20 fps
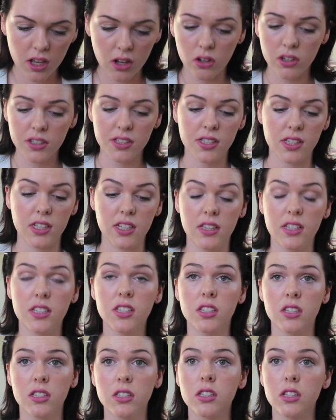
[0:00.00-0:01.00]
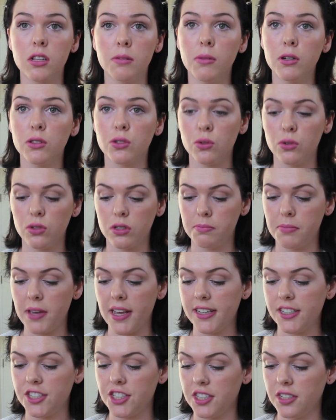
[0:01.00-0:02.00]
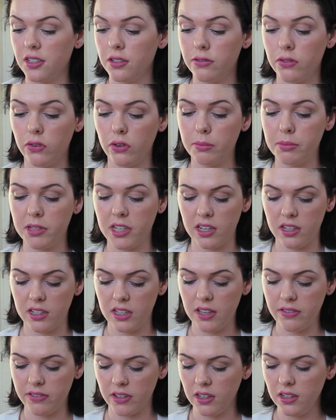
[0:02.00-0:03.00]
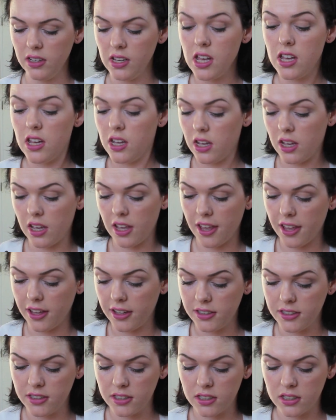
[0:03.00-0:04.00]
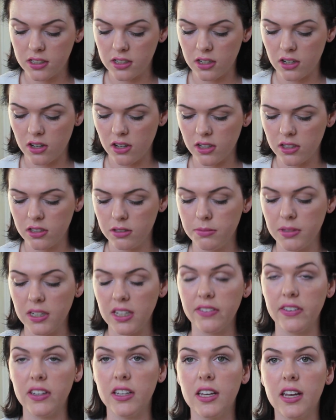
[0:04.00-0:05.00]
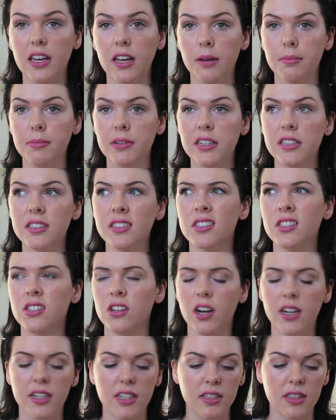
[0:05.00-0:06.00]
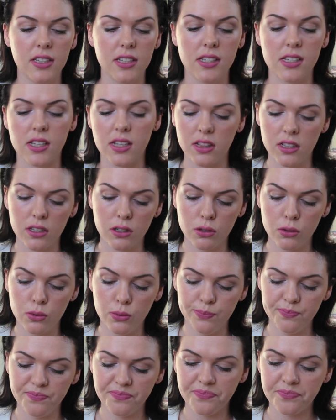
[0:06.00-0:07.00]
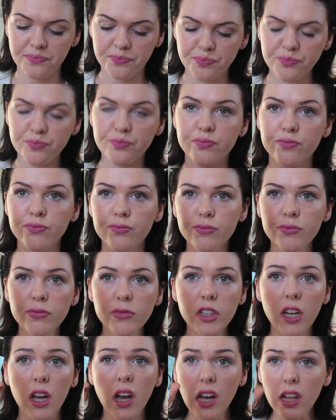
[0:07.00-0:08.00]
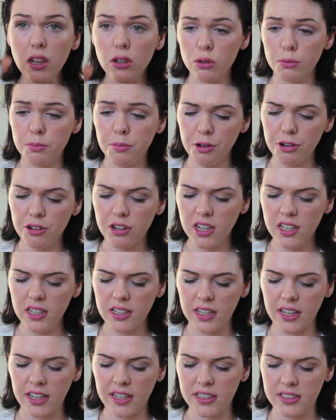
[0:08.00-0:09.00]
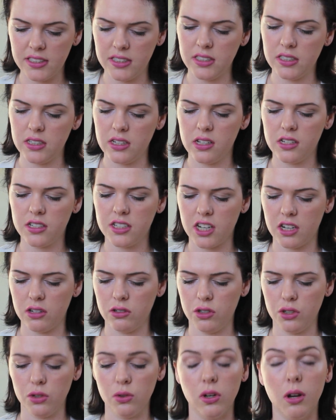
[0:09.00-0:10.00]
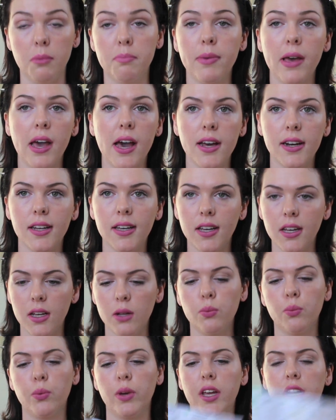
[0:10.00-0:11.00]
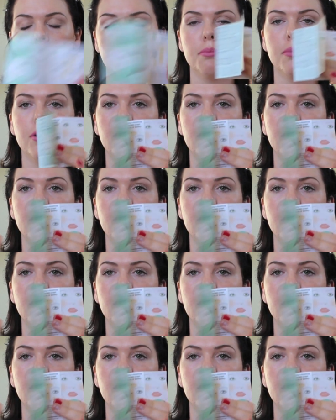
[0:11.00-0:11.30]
honestly this is the most awesome packaging of a replica ever, and I couldn't believe it. Inside it is a little booklet, and it tells you all about it, where to